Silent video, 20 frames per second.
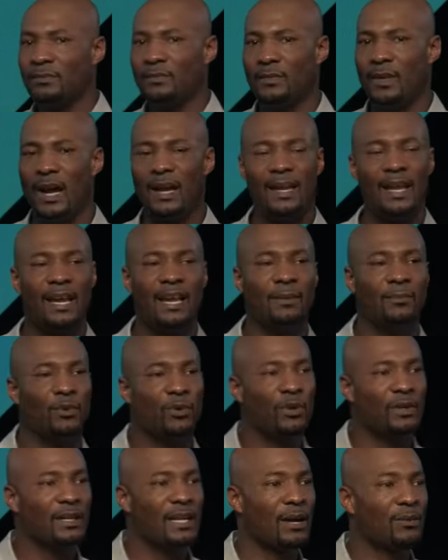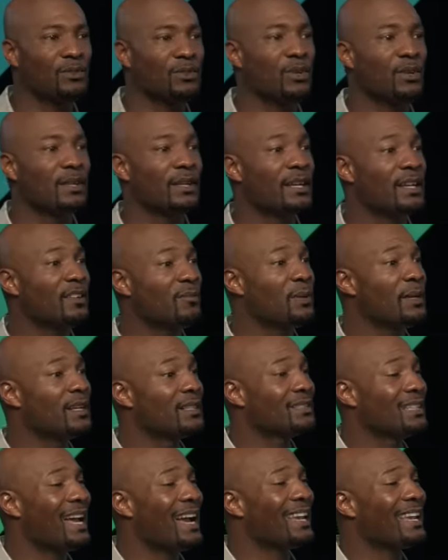I came knowing that I was going to give
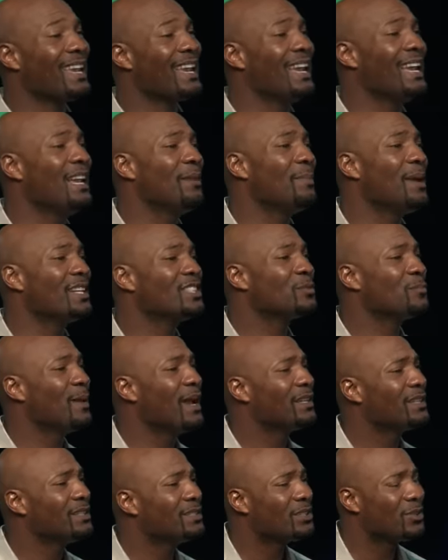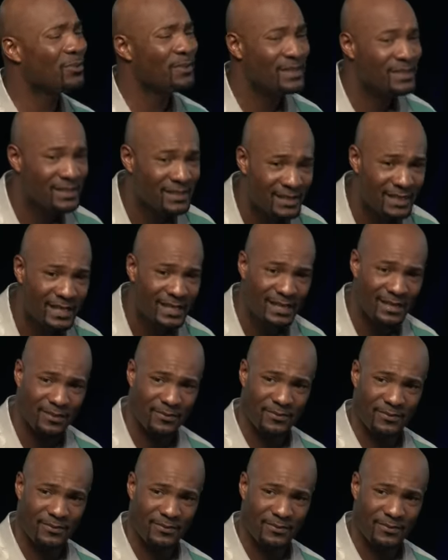because I came expecting to receive.